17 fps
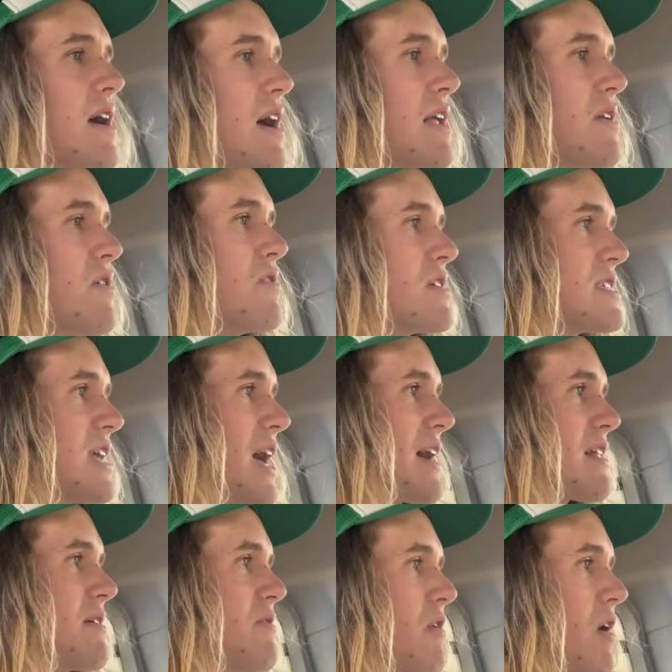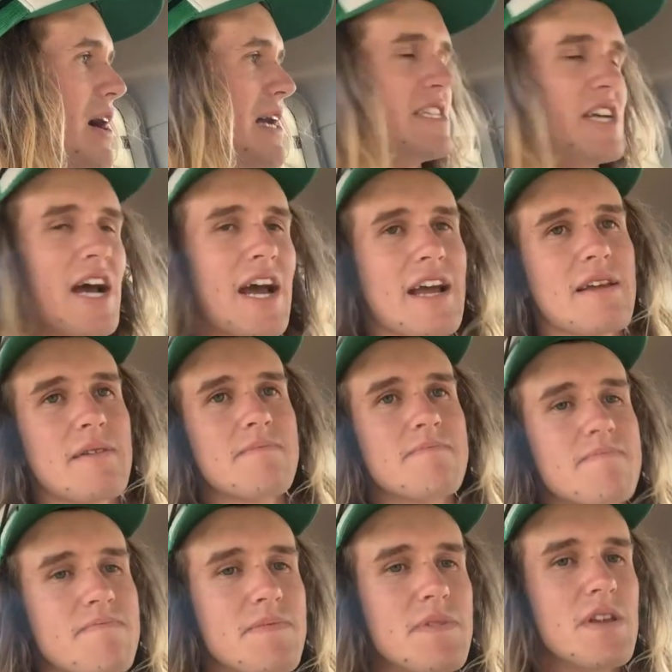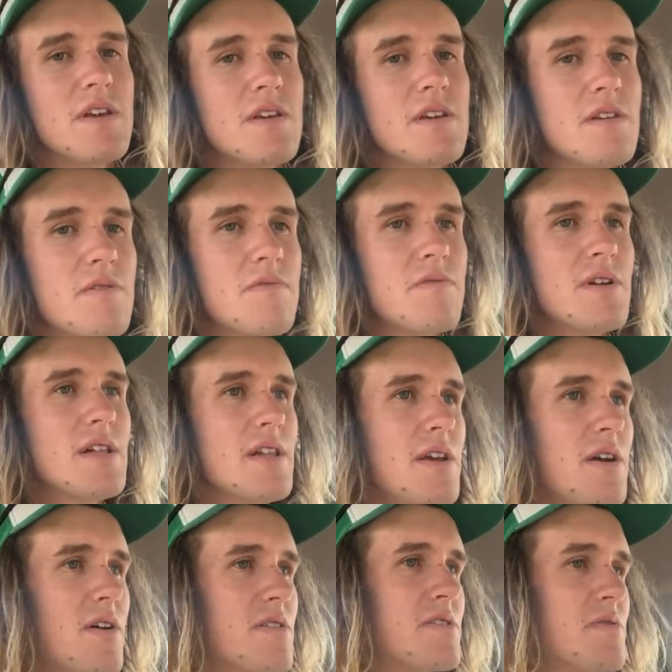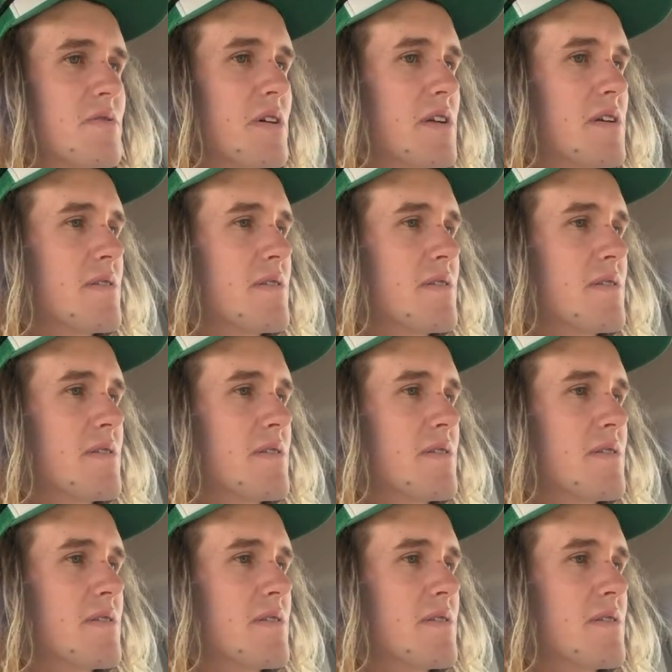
You're exactly right, Jack. You're really onto it.